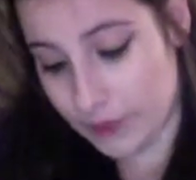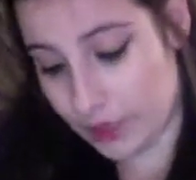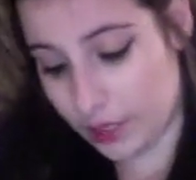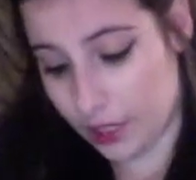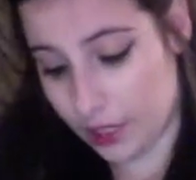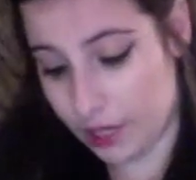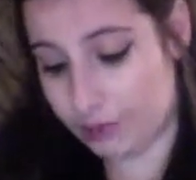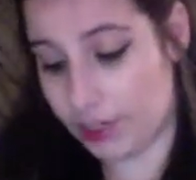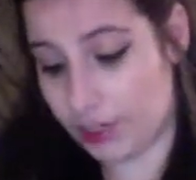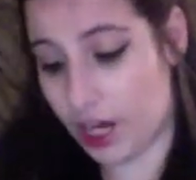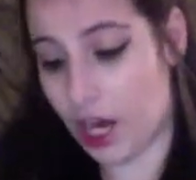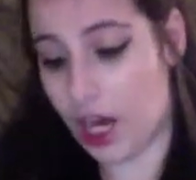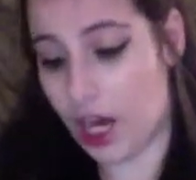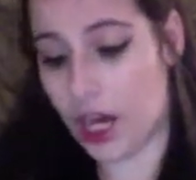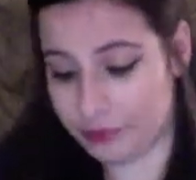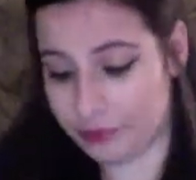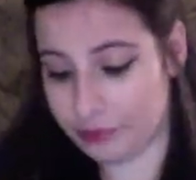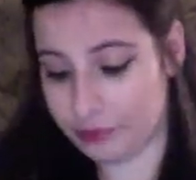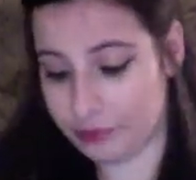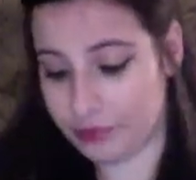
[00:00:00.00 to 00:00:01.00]
I've got
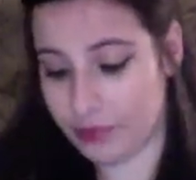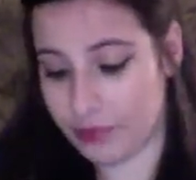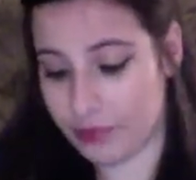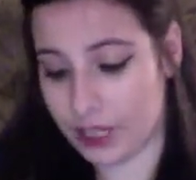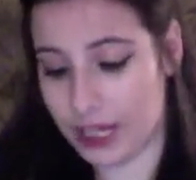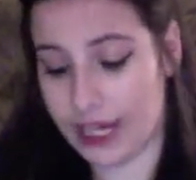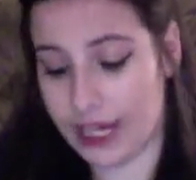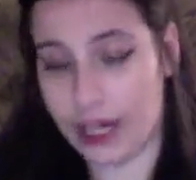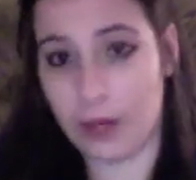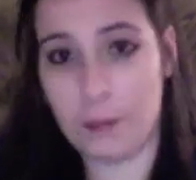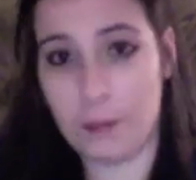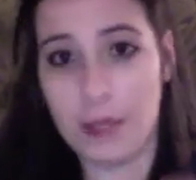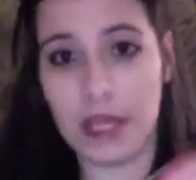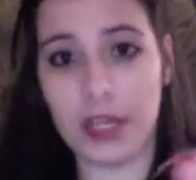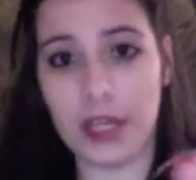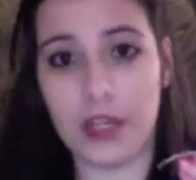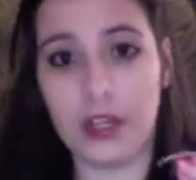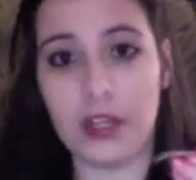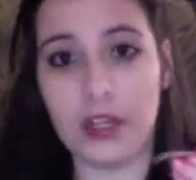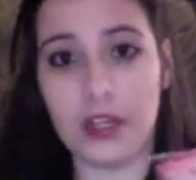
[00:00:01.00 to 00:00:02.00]
a
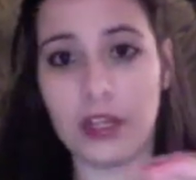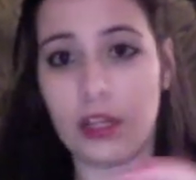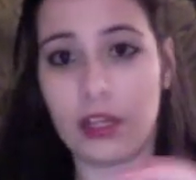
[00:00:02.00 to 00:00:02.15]
hairpin,